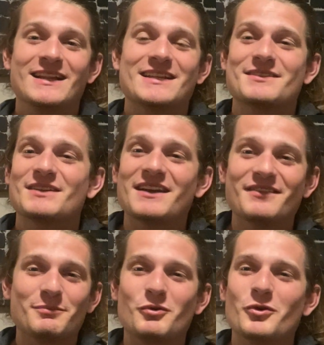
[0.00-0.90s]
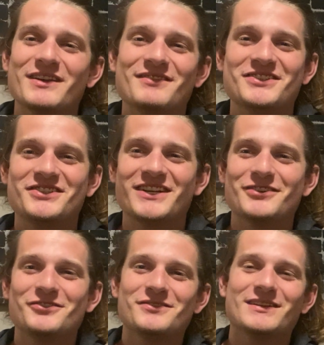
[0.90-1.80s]
That's kind of the point of this
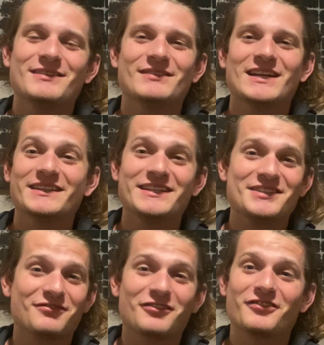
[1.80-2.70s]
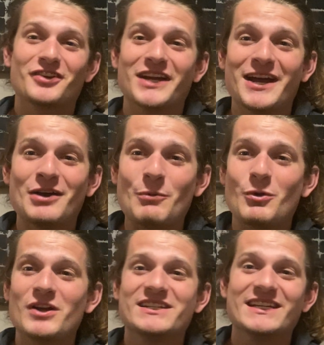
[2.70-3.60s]
channel, at least for now. I
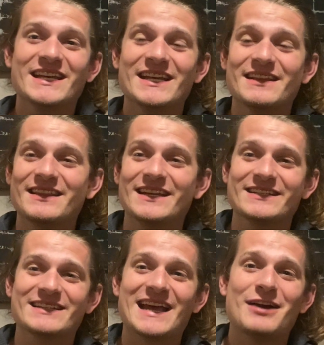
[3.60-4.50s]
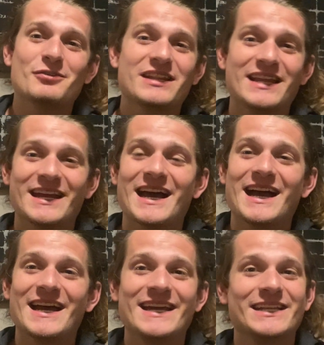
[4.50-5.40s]
want to get things out that
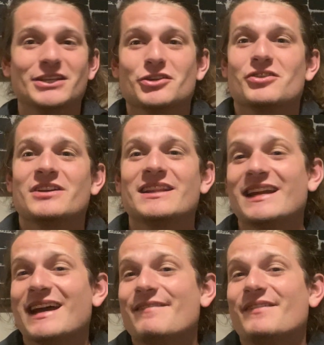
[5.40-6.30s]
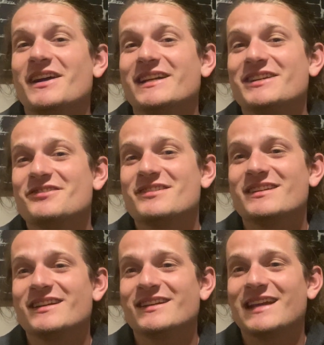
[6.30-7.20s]
I learn, that I find
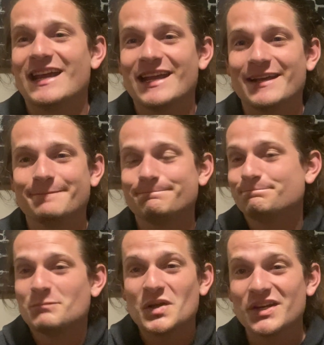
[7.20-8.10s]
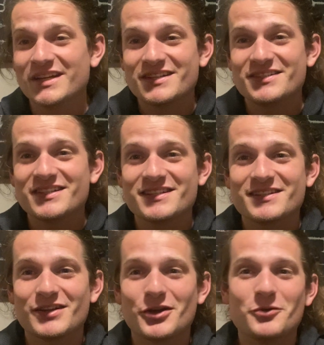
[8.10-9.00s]
interesting, and
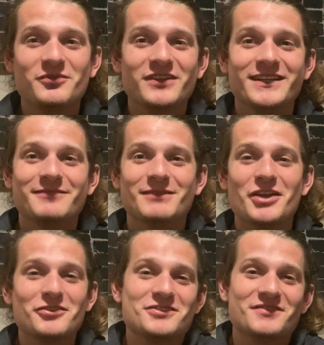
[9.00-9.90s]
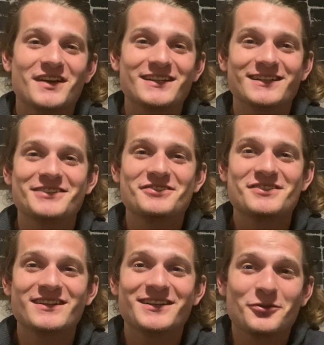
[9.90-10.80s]
just hopefully others find it
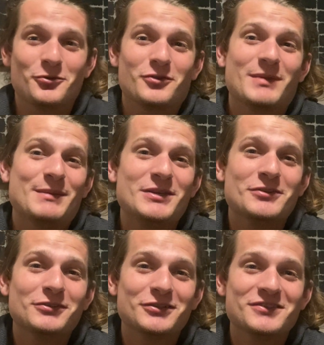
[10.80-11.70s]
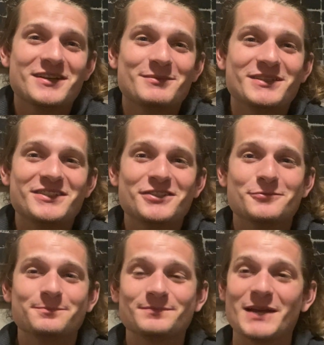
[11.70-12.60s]
interesting, or maybe you'll learn something
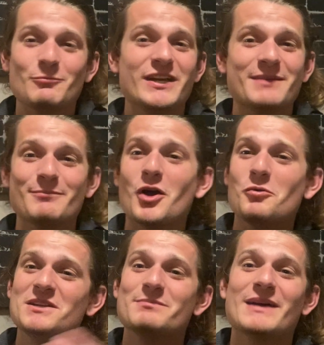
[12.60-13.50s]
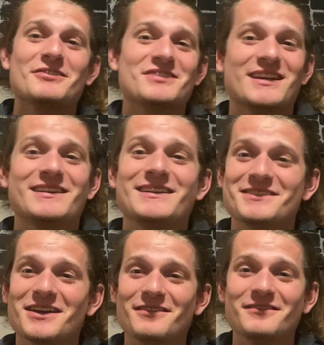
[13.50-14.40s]
too. And we can always bounce
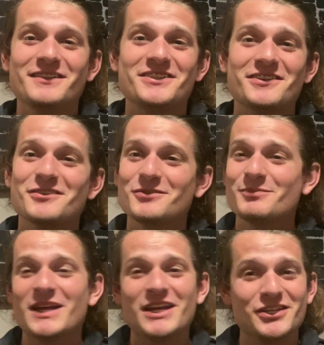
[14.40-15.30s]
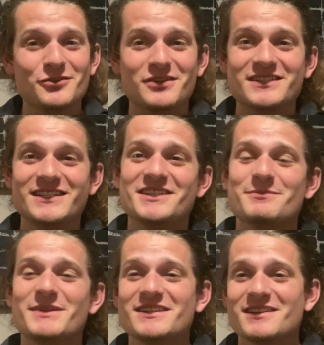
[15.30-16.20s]
ideas off of each other. You can teach
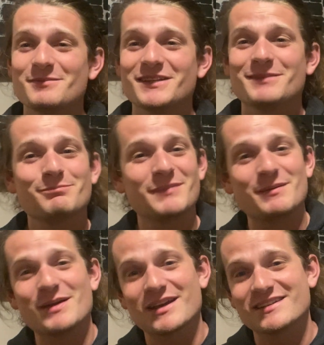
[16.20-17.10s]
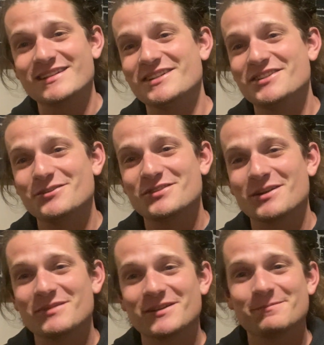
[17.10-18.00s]
me something. Maybe I can teach you
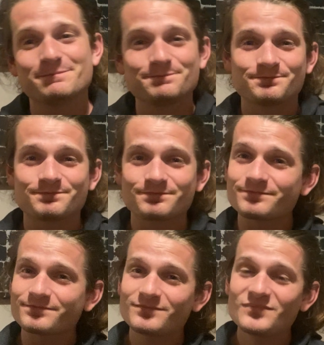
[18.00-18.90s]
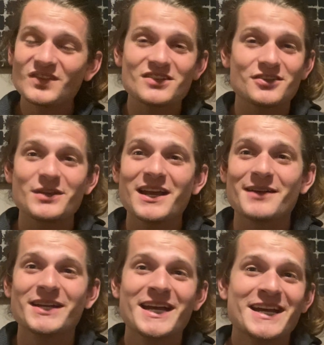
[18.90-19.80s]
something. So
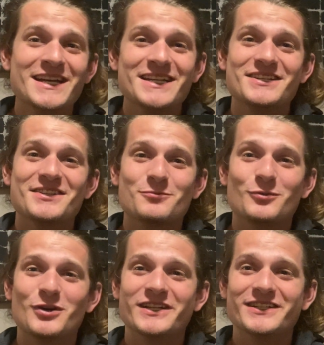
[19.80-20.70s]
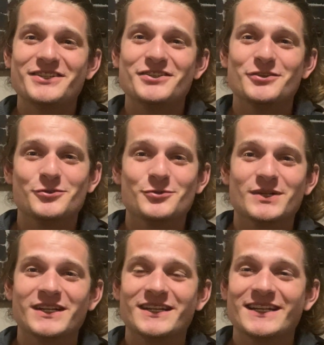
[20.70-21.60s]
yeah, just wanted
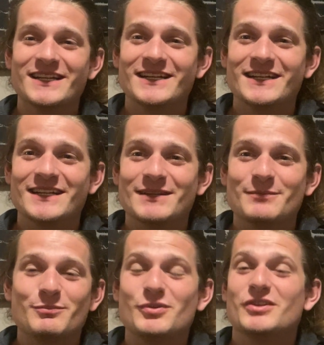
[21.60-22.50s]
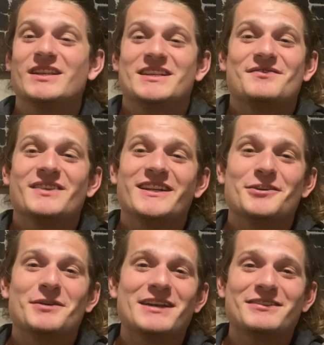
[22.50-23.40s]
to put this
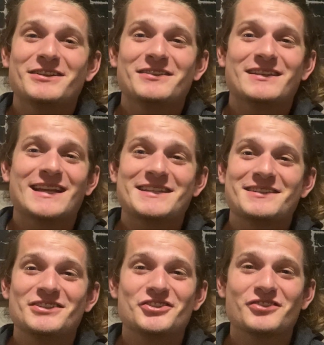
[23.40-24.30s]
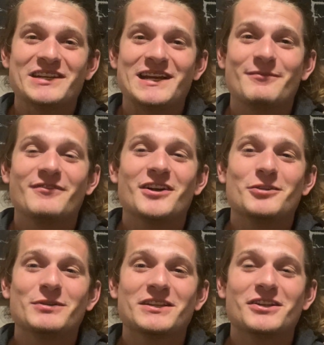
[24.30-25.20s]
video out there that that's the journey I'm
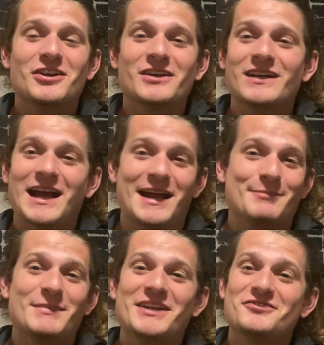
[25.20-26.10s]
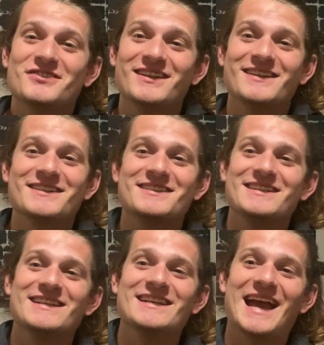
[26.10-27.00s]
following along. I'm interested to
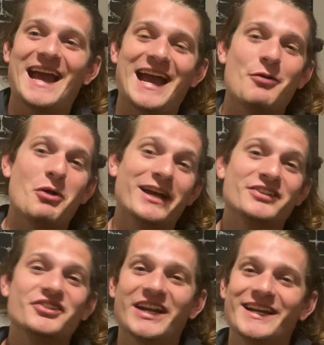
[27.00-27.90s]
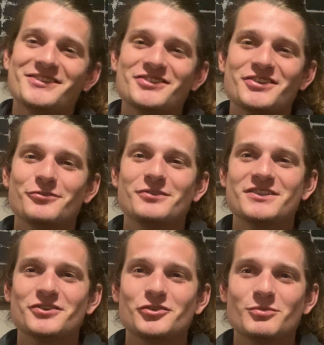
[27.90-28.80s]
see how I change through
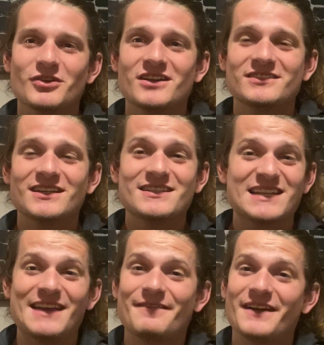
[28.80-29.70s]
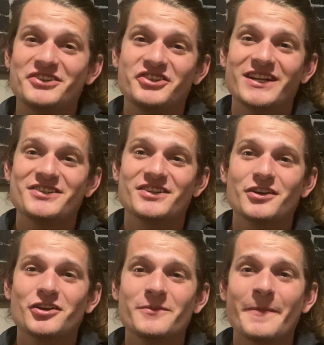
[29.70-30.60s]
this whole process, if I change at
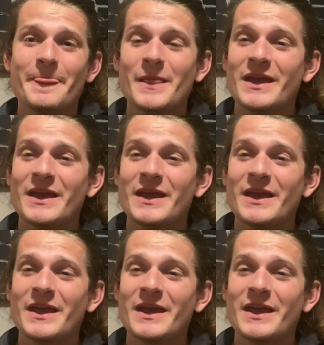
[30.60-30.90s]
all.